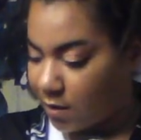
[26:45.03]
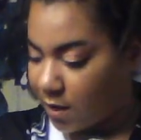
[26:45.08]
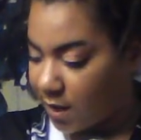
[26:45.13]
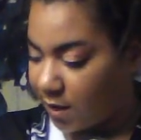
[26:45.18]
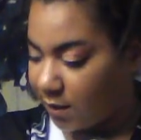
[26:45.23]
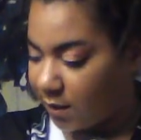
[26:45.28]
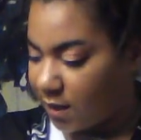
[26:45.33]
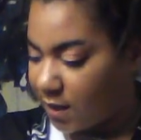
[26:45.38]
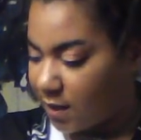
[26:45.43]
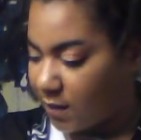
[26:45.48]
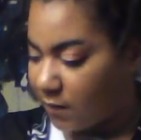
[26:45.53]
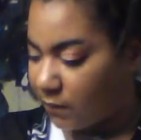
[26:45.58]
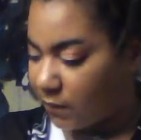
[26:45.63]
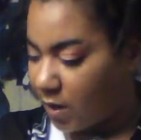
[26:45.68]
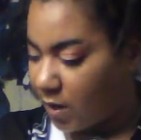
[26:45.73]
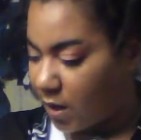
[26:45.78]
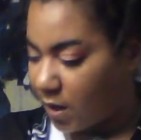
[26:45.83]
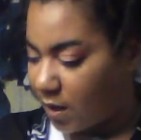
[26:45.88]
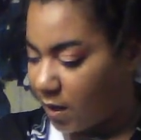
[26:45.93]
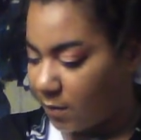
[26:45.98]
I love
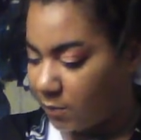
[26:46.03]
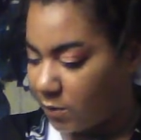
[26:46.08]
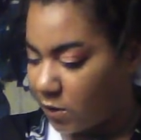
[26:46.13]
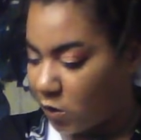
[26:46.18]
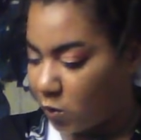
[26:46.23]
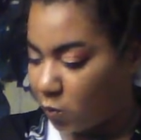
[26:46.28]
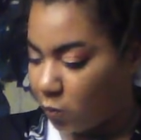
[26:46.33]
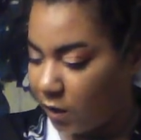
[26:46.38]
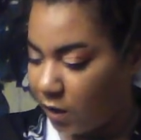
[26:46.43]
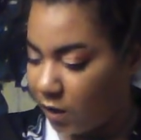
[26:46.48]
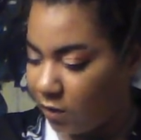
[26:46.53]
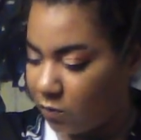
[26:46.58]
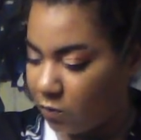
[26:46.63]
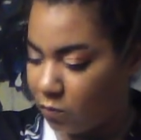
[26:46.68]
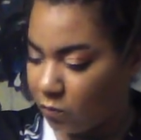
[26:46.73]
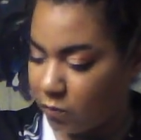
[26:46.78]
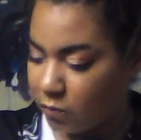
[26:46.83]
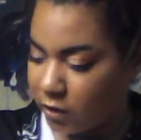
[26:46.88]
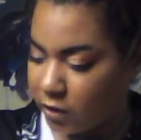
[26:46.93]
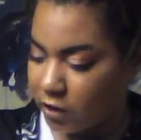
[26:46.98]
sweet
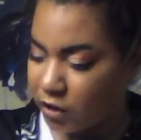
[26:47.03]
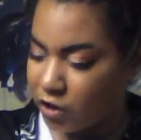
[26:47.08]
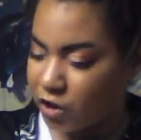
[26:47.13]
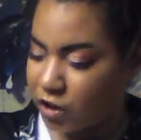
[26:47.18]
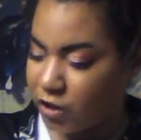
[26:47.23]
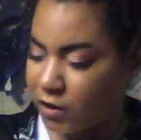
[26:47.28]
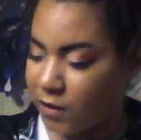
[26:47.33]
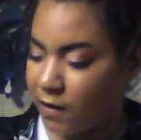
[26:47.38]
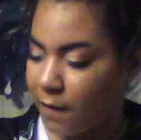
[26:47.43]
orange,